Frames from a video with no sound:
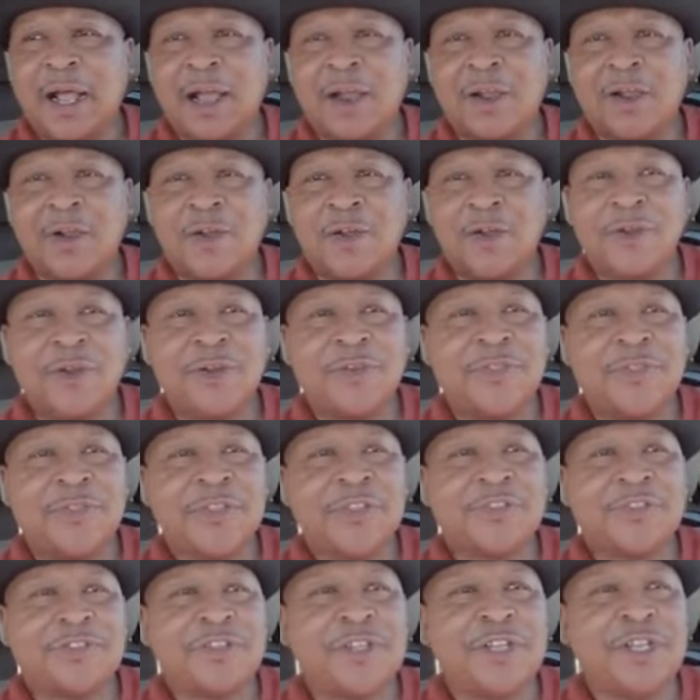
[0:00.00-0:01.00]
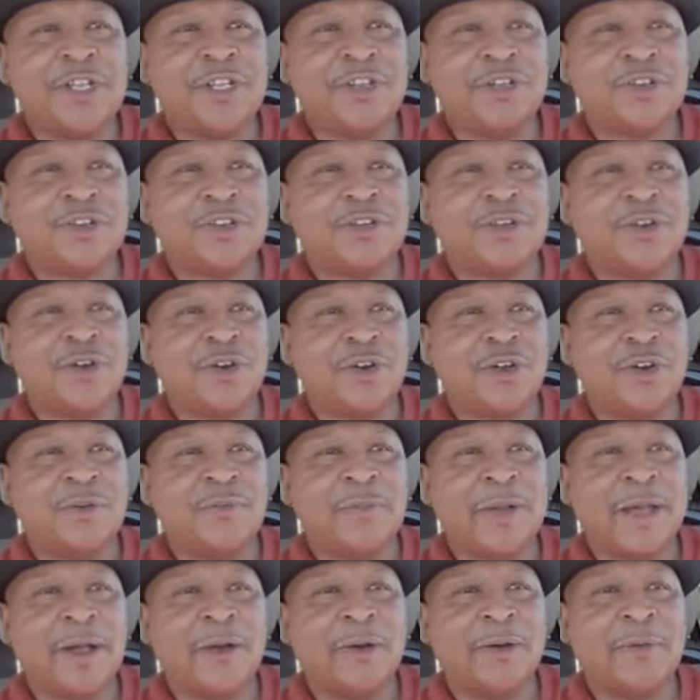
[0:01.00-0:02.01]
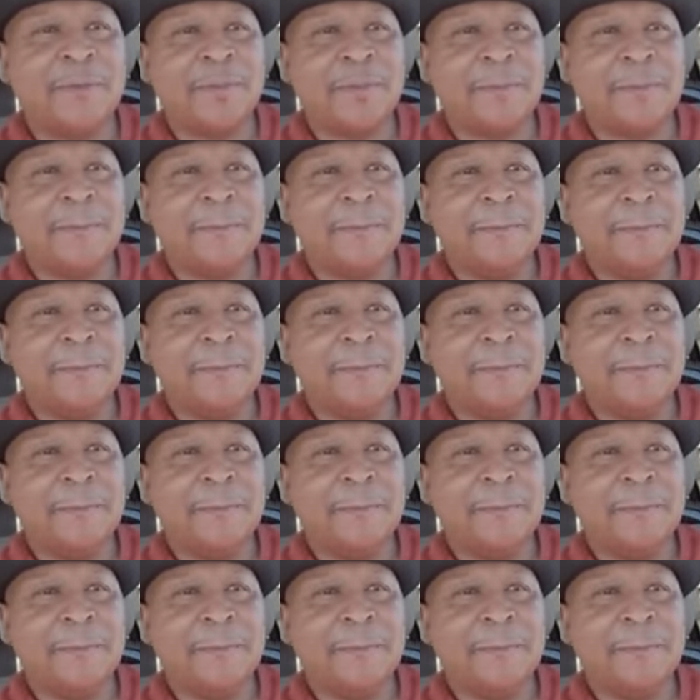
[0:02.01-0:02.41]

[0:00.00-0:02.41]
I heard this teacher talking about